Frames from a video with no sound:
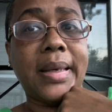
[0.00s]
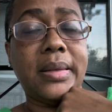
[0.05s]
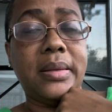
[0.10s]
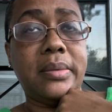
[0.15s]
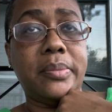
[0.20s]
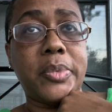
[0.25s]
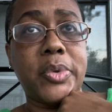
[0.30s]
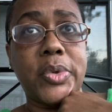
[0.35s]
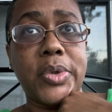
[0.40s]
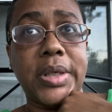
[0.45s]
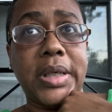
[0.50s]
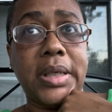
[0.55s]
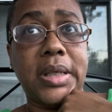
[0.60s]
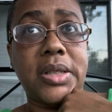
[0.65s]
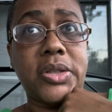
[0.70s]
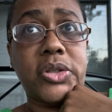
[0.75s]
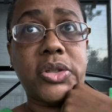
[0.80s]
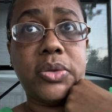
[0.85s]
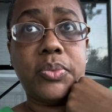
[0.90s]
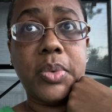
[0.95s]
in the morning
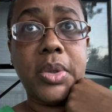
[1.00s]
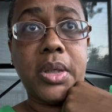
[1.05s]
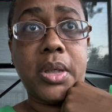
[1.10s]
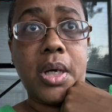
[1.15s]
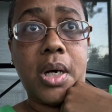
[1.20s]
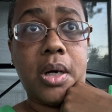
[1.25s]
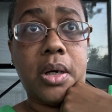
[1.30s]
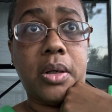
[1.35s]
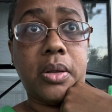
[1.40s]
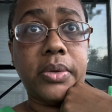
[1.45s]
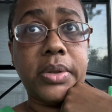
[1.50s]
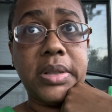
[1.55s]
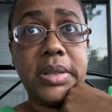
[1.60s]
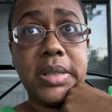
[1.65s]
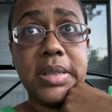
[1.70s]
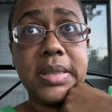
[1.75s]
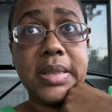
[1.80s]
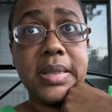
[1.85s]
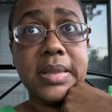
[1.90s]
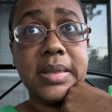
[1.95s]
and she would call the
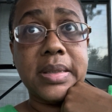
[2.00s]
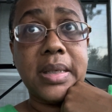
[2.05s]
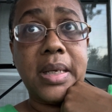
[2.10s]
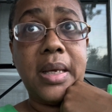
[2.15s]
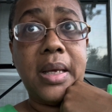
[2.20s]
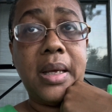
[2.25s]
nieces